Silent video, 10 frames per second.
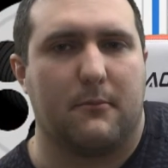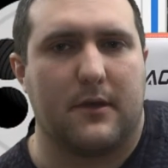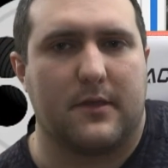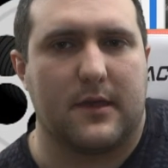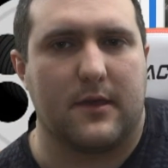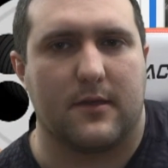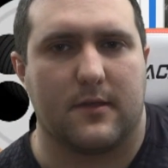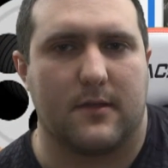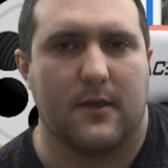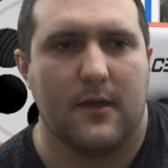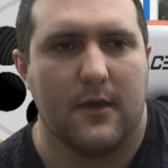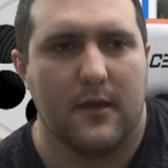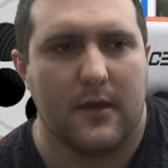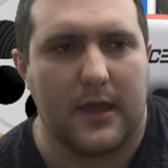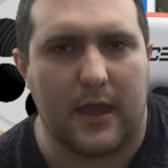missing because
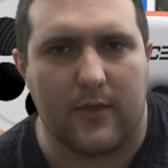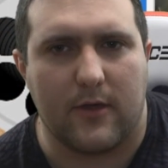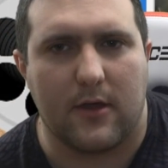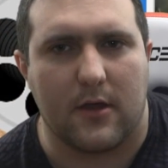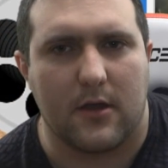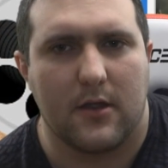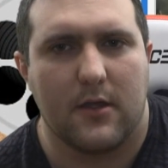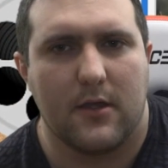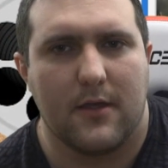either